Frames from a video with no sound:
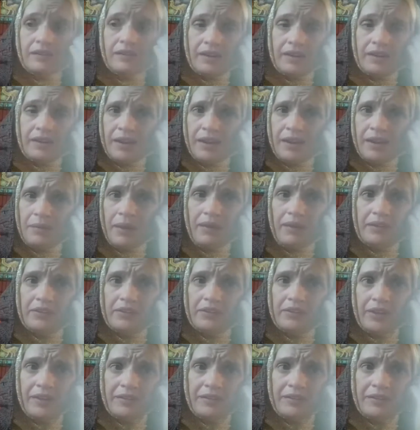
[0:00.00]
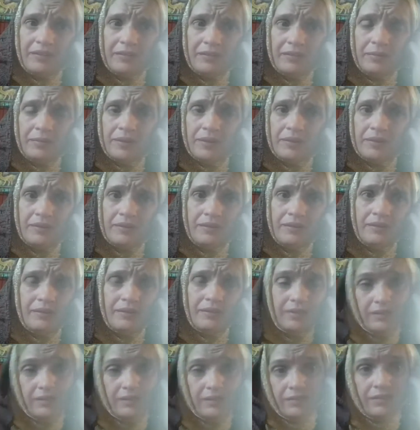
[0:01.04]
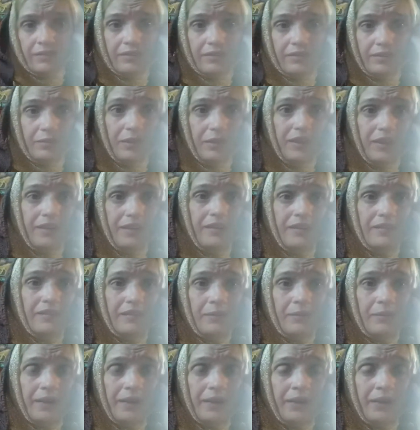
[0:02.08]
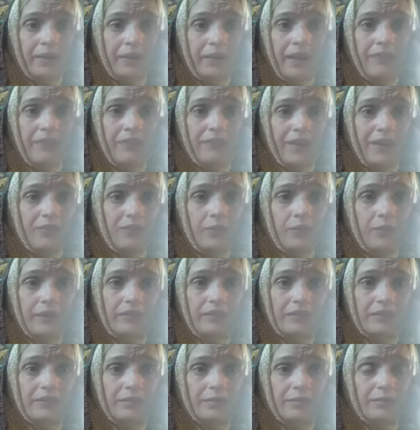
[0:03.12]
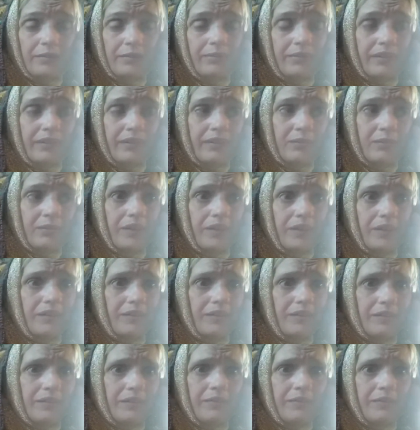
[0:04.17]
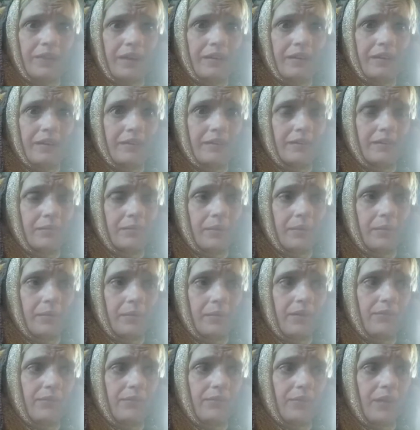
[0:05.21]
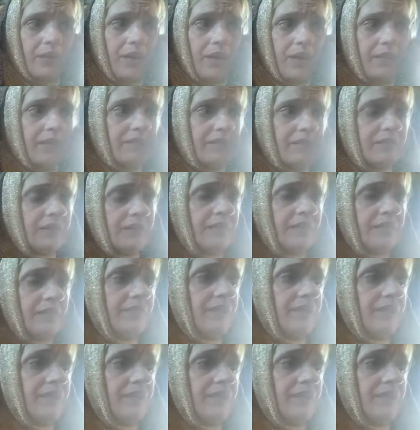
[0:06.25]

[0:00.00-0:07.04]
and I apologize, but this is just the way it is. I mean, I only had 5 weeks to 6 weeks, if that, to prepare for all this stuff.